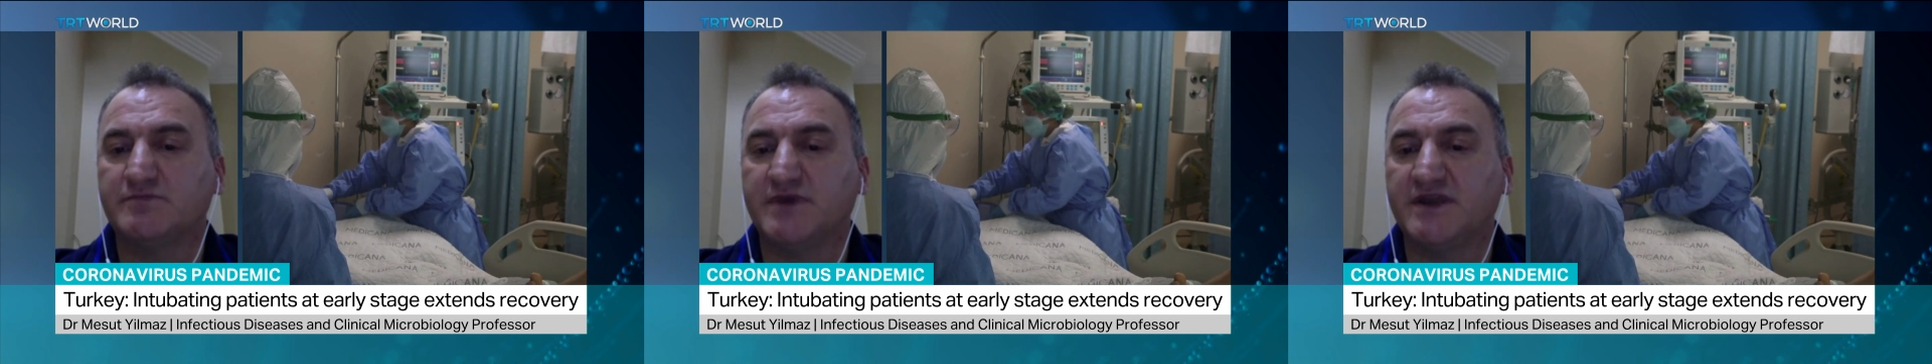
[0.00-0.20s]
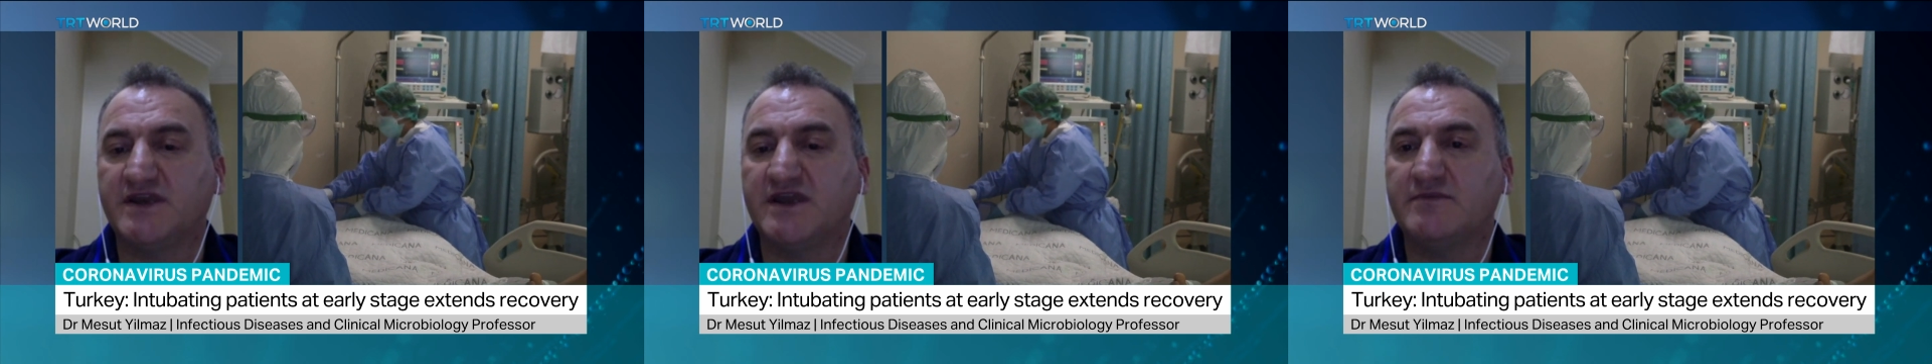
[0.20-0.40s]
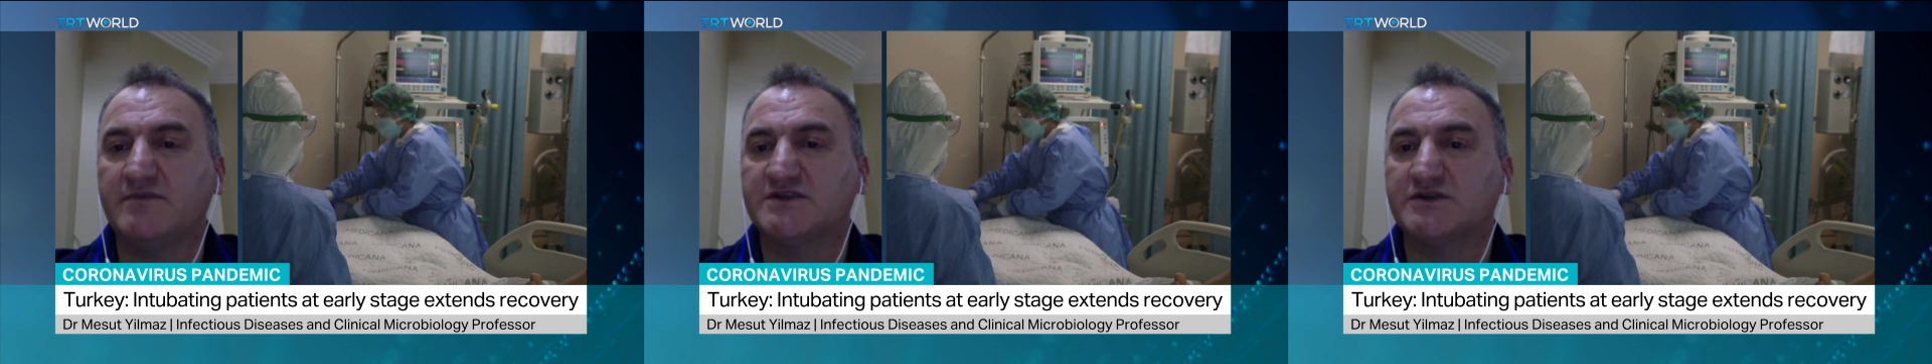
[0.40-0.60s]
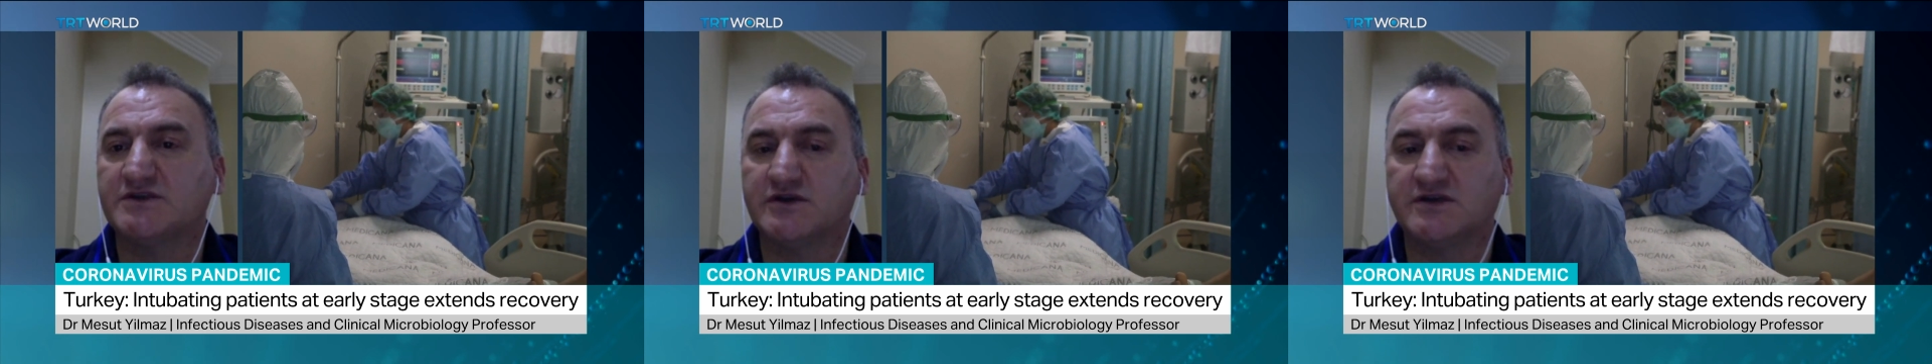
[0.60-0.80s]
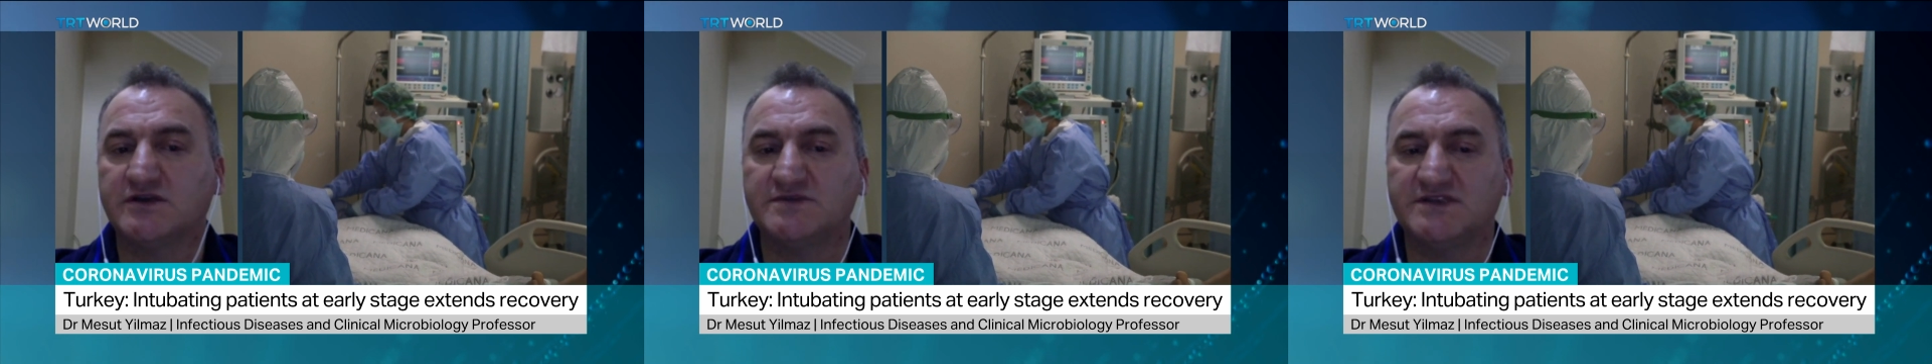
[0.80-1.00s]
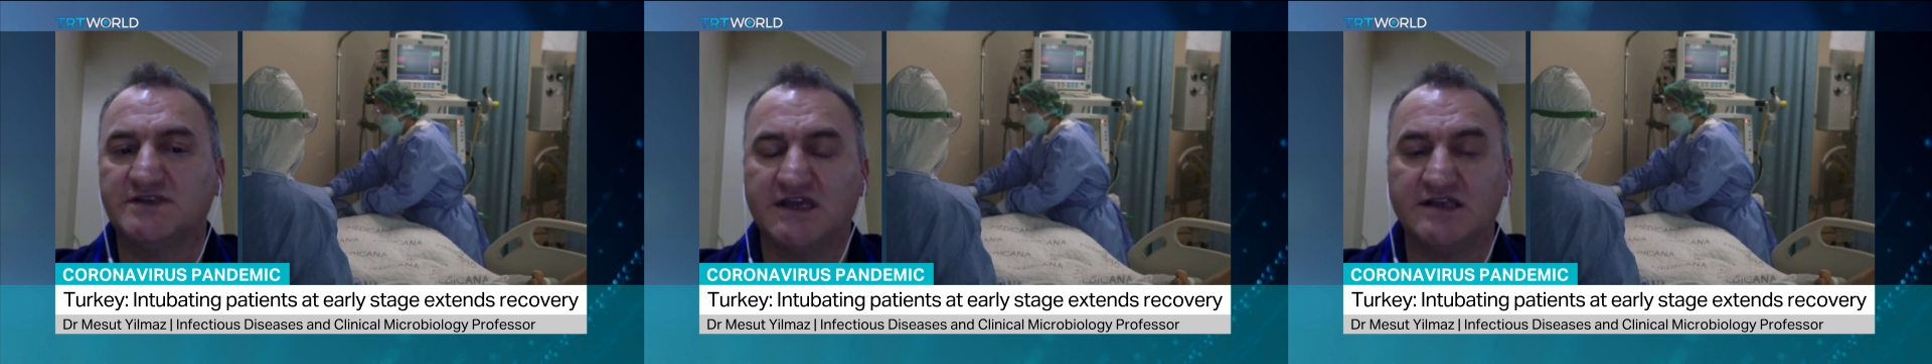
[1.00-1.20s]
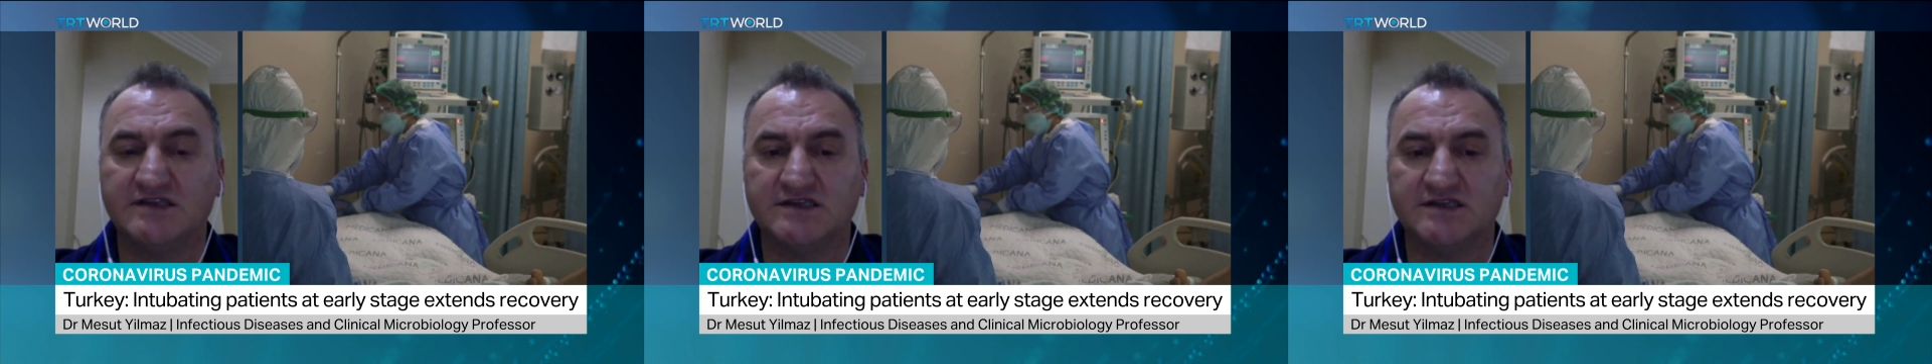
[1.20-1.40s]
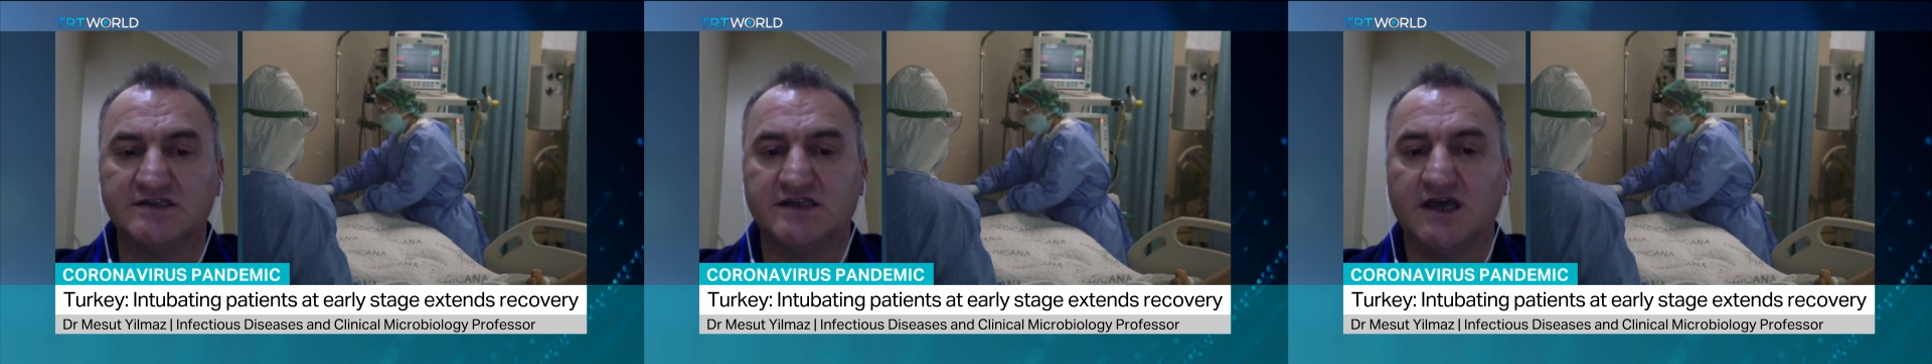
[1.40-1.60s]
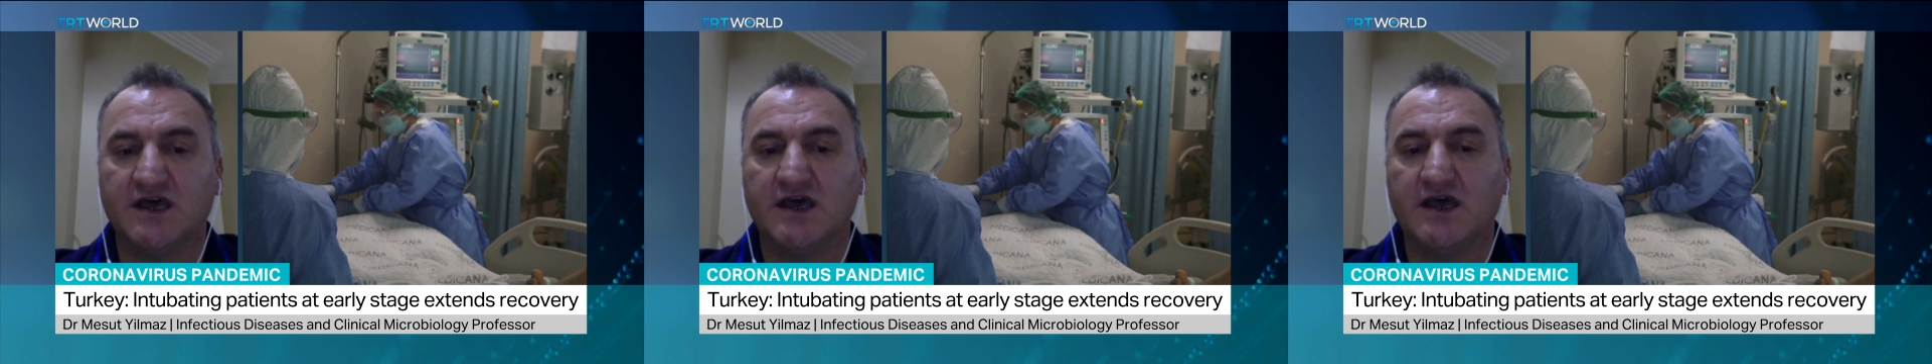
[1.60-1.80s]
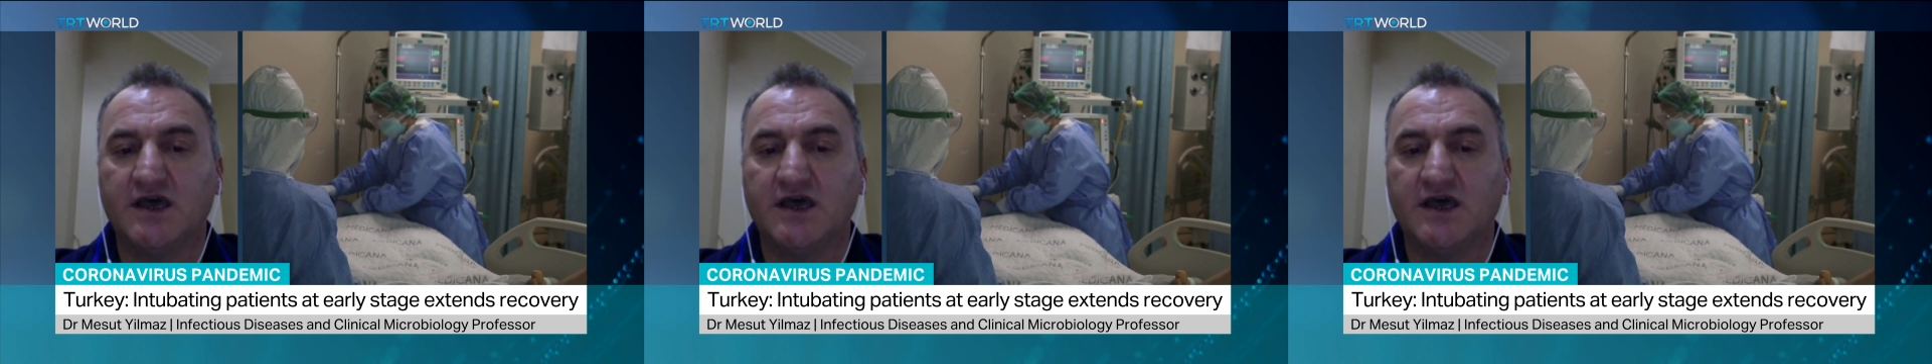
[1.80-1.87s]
pandemic circumstances.